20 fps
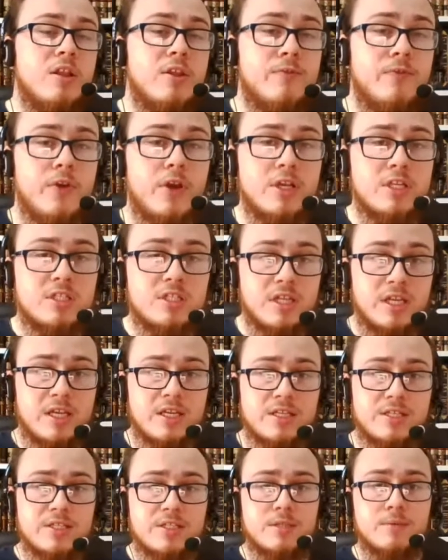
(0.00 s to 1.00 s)
The first
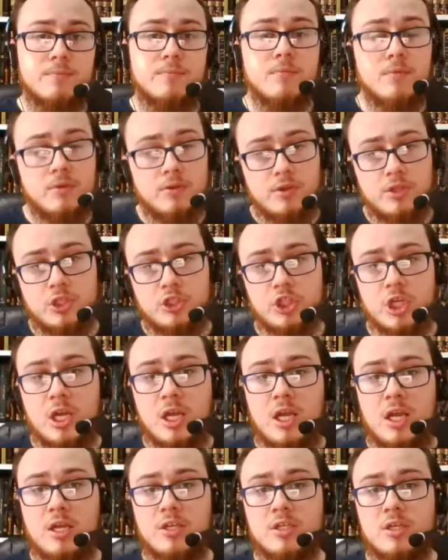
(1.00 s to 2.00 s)
is the
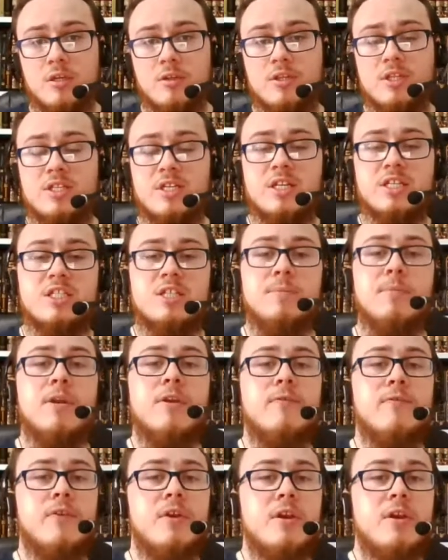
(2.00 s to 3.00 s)
Shahada, the
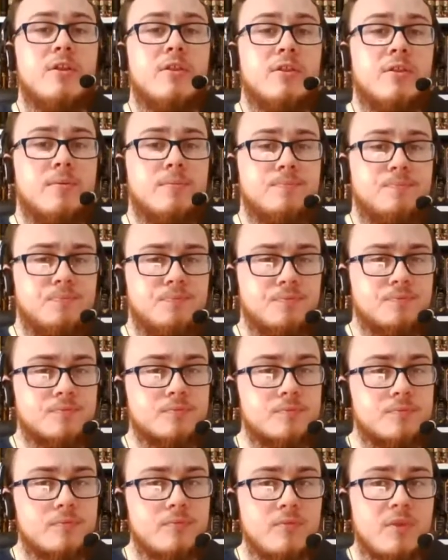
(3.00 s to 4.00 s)
testimony of faith,
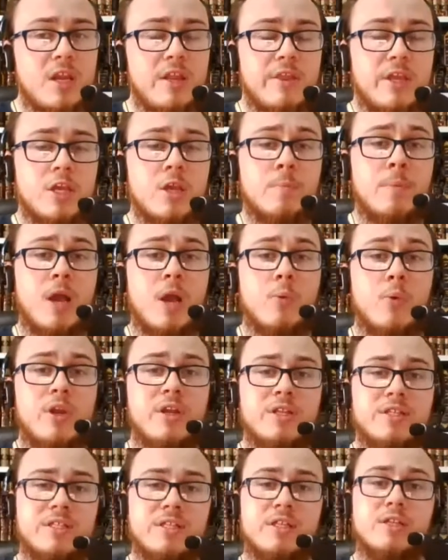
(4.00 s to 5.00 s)
that you bear
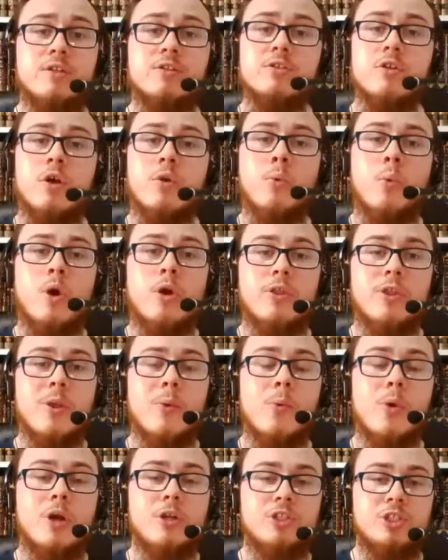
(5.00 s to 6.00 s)
witness that there is none worthy
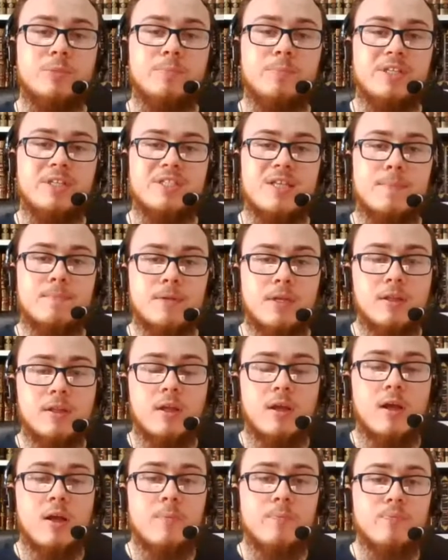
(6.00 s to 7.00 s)
of worship except
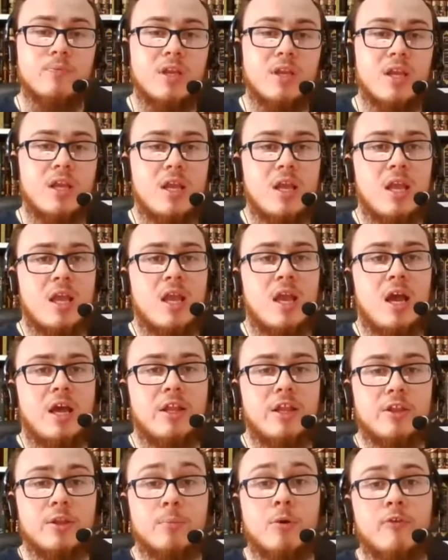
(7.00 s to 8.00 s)
Allah,
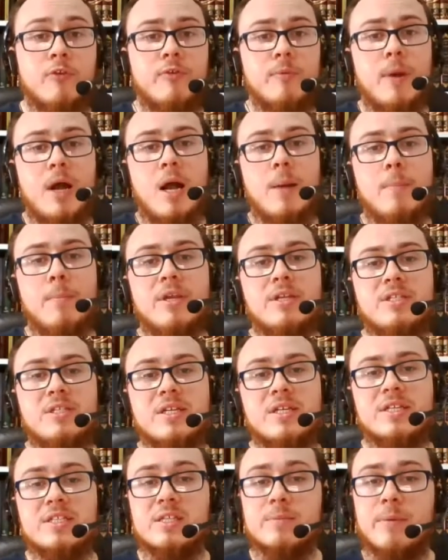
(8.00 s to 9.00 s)
and that the Prophet Muhammad
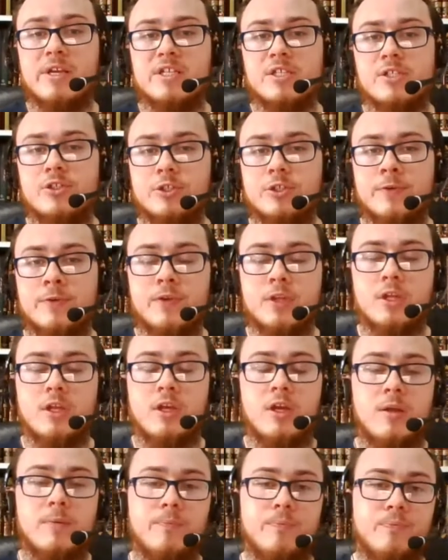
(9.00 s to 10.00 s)
is the messenger of
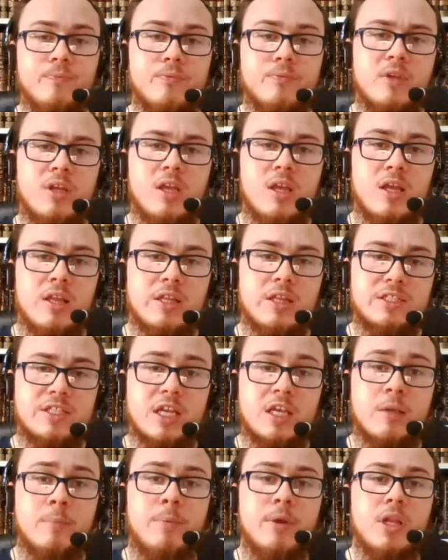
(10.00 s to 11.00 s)
Allah. The
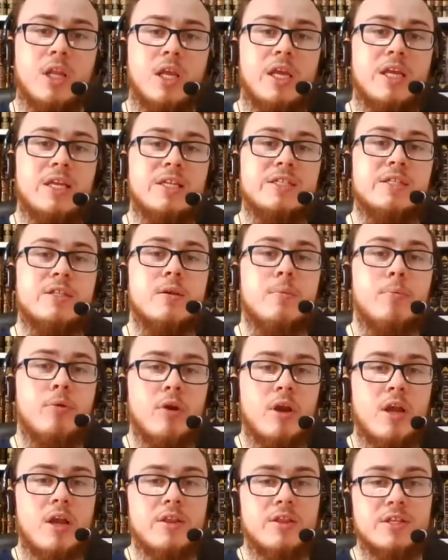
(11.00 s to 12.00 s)
second pillar is the
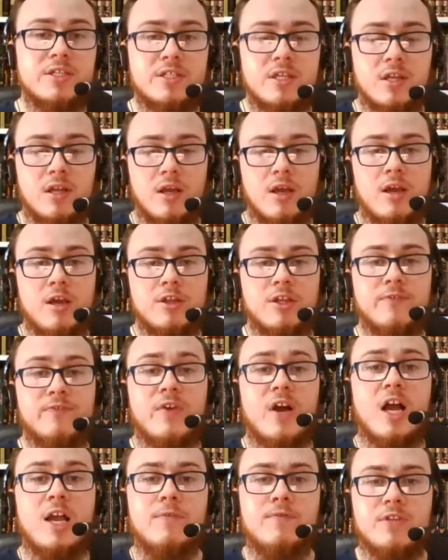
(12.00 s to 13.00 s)
prayer, the salah, the
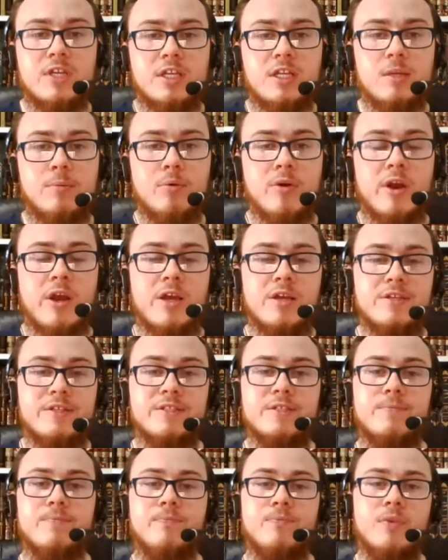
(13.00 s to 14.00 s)
5 daily
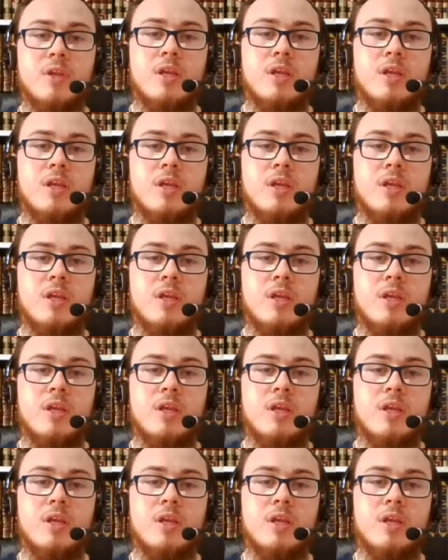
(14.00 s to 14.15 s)
prayers.